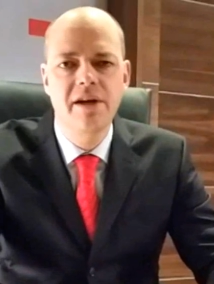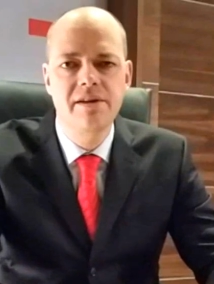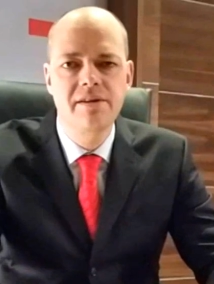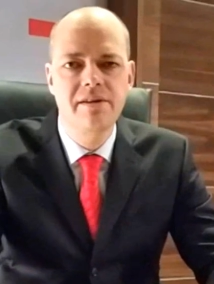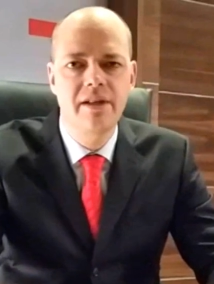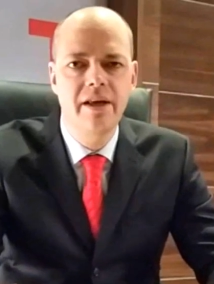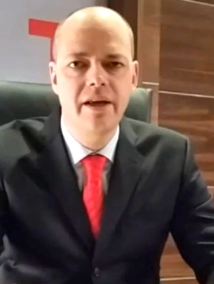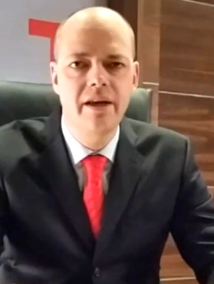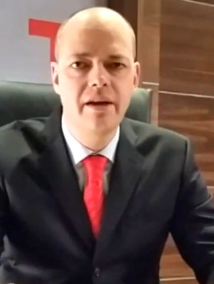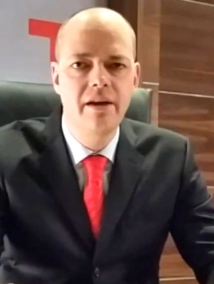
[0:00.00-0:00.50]

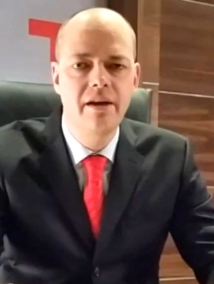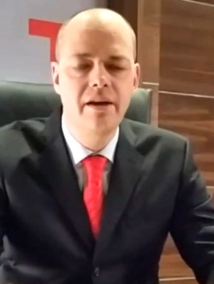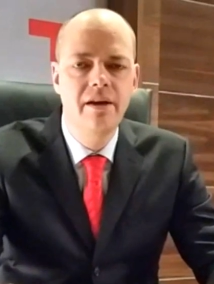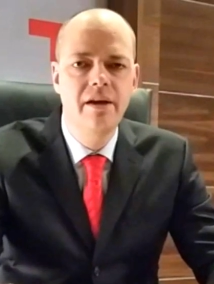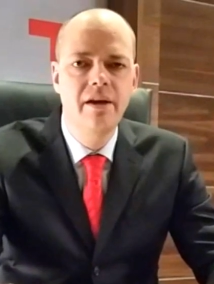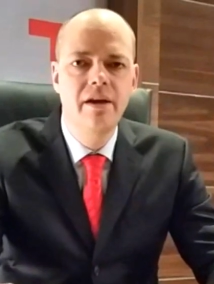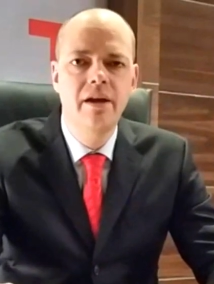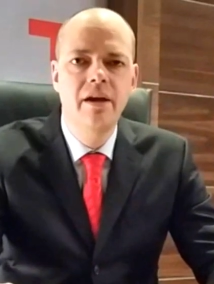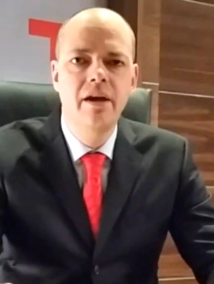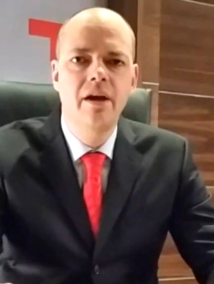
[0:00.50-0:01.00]
nicely.
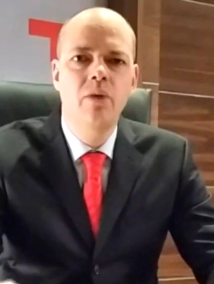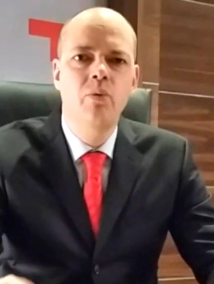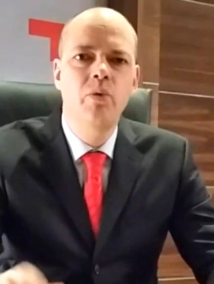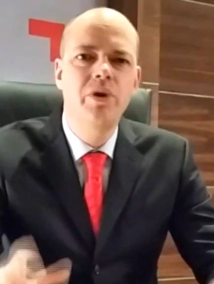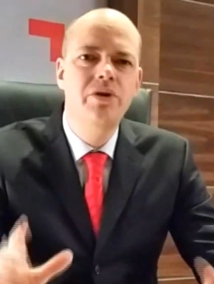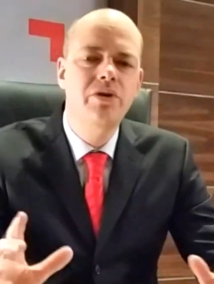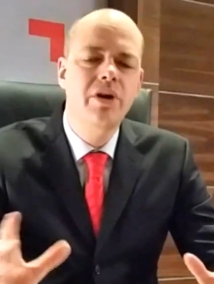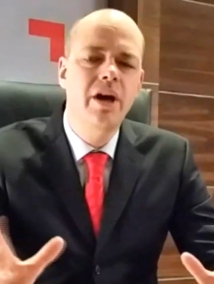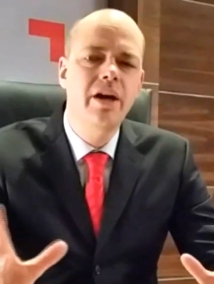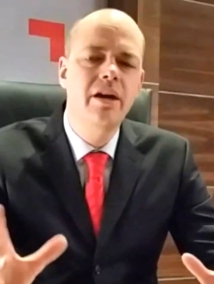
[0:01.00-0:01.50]

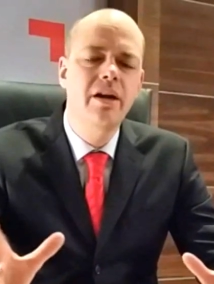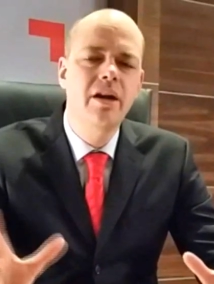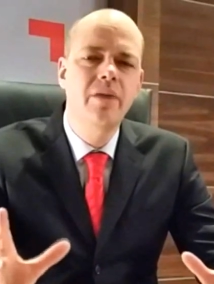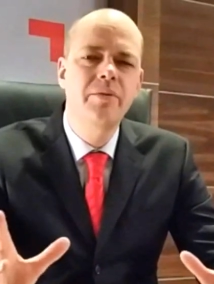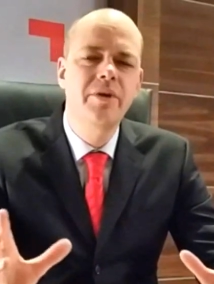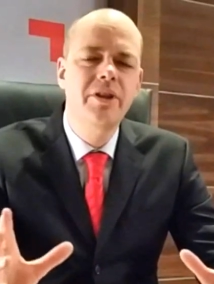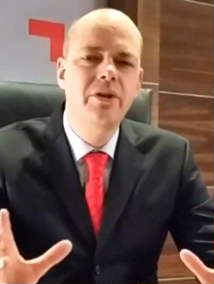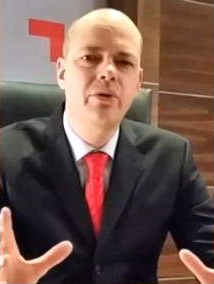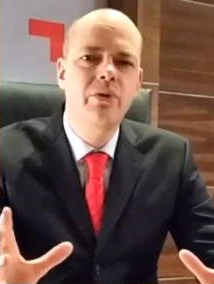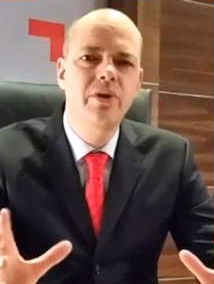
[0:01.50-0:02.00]
We try and
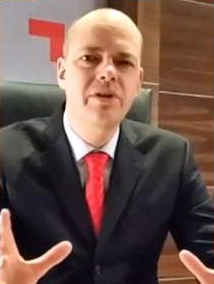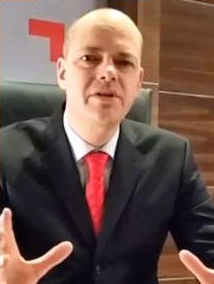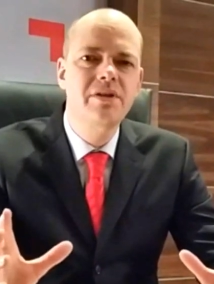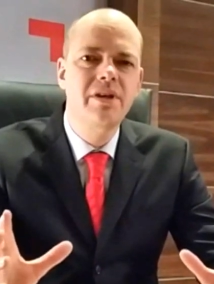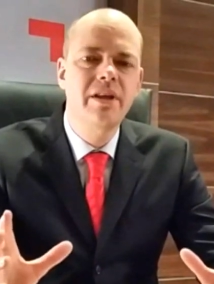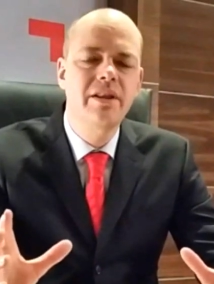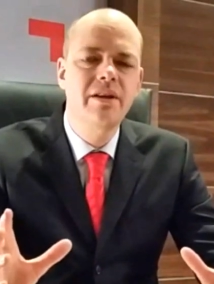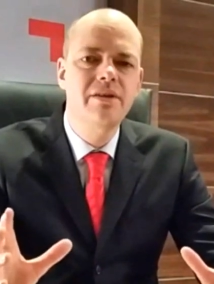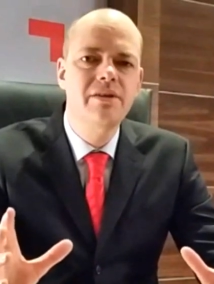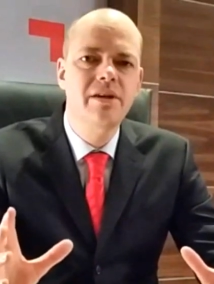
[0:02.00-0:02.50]
limit the
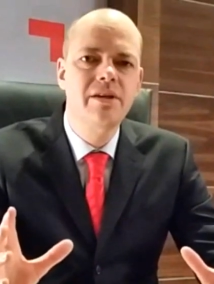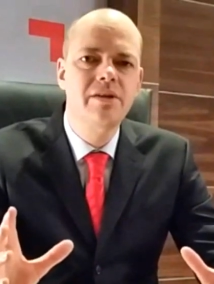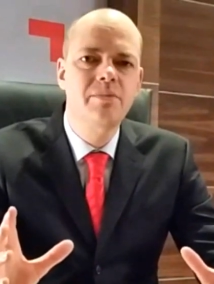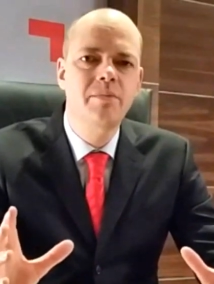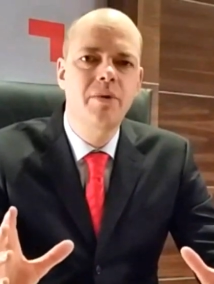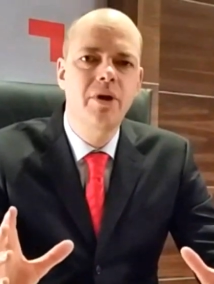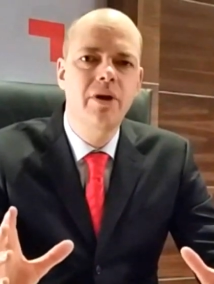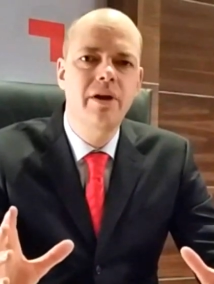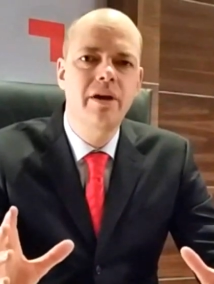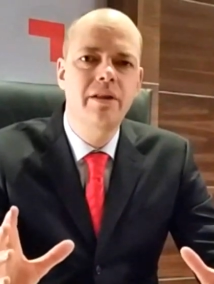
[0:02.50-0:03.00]
risk in this
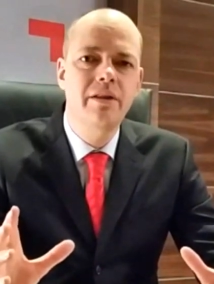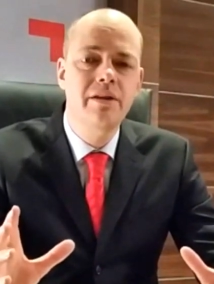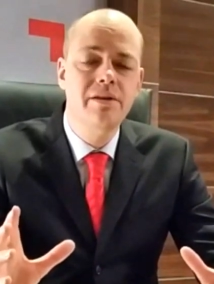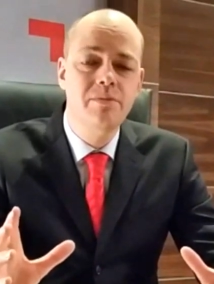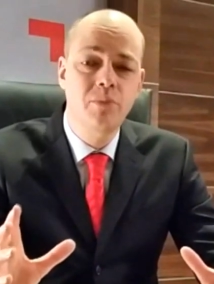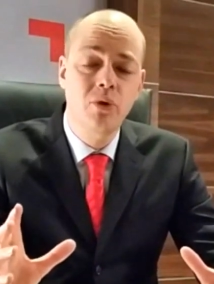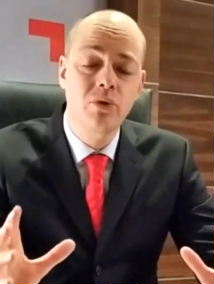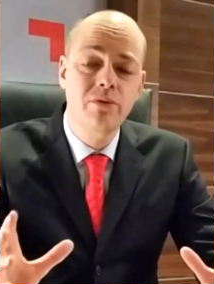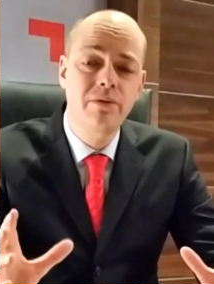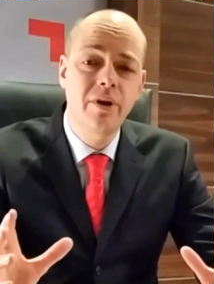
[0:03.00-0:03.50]

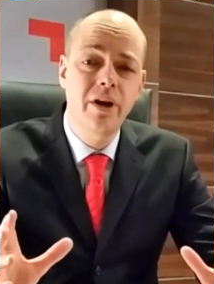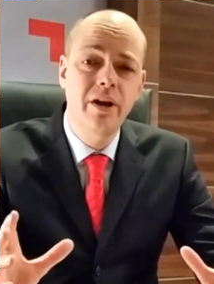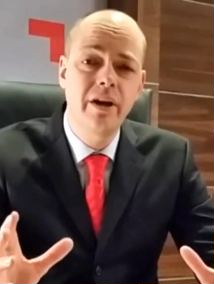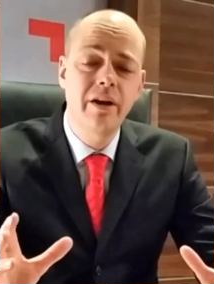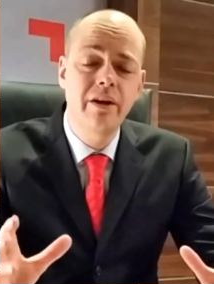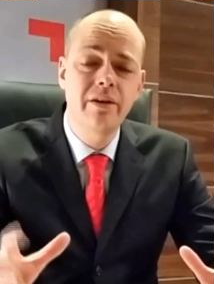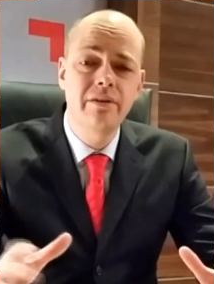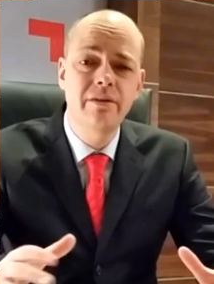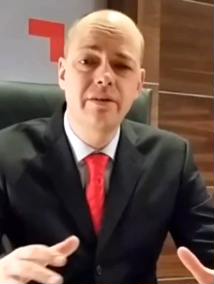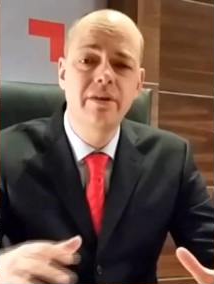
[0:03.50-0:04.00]

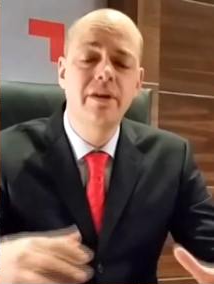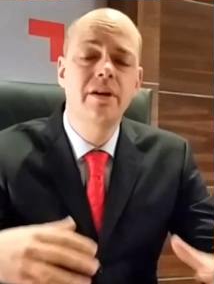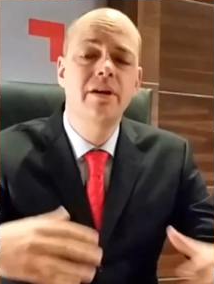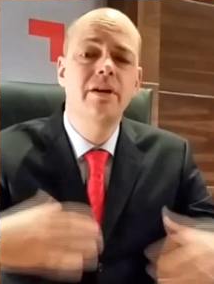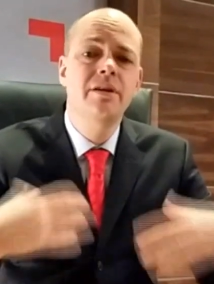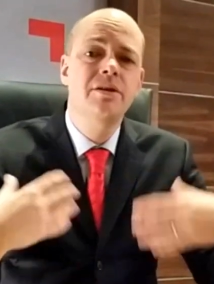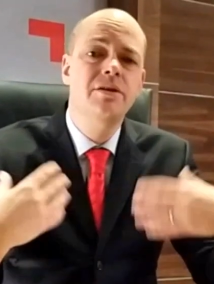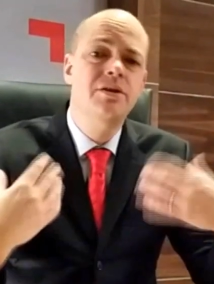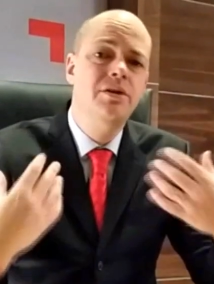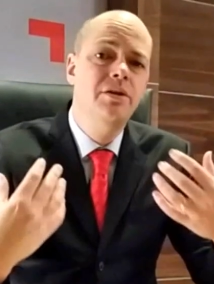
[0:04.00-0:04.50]
portfolio
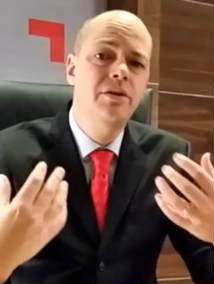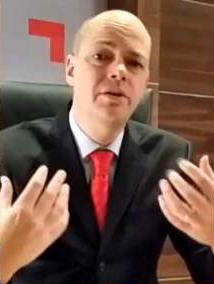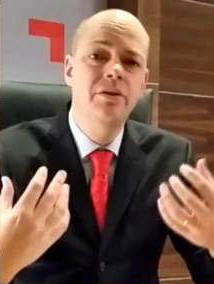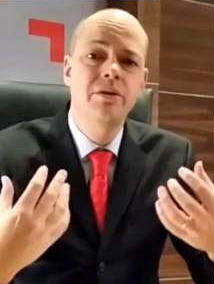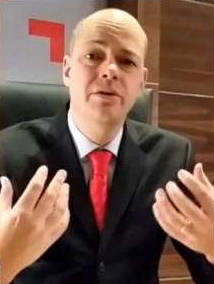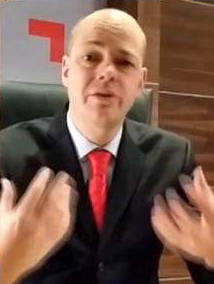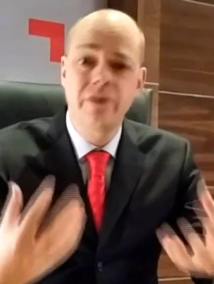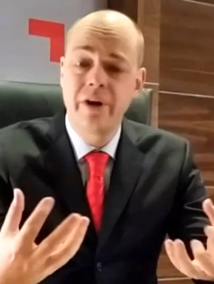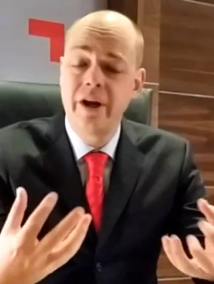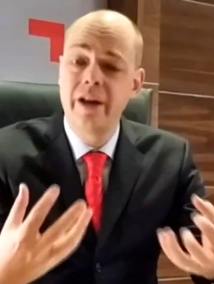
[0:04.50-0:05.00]

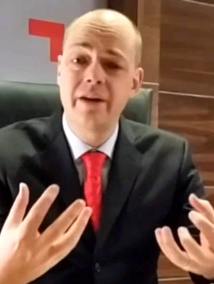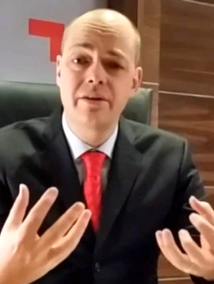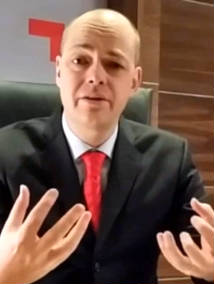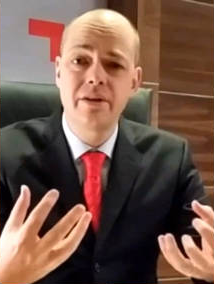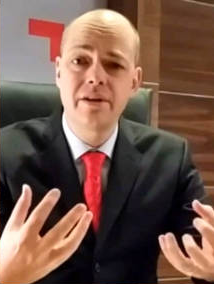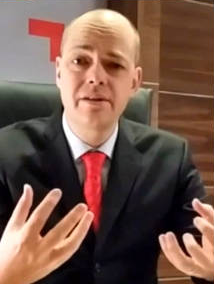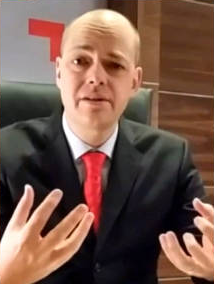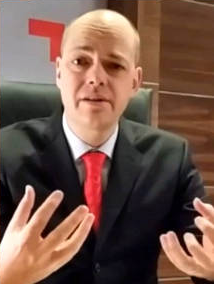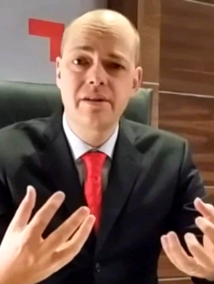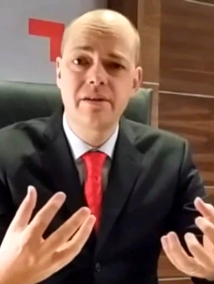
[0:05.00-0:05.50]
to credit
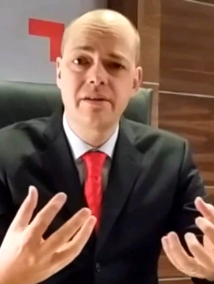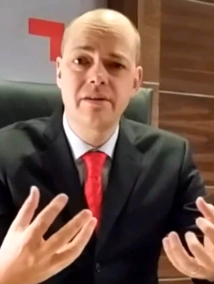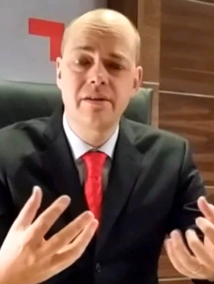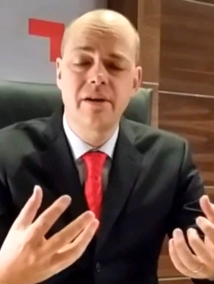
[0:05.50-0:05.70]
risk.